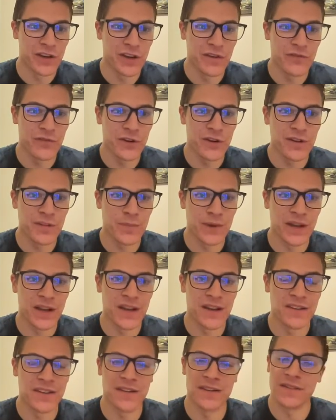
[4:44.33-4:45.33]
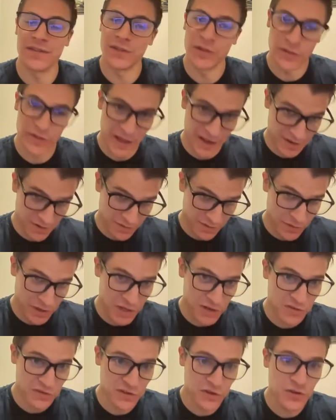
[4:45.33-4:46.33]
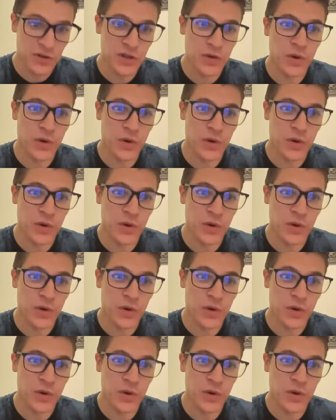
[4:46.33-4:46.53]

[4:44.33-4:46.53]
here first because that is what you do.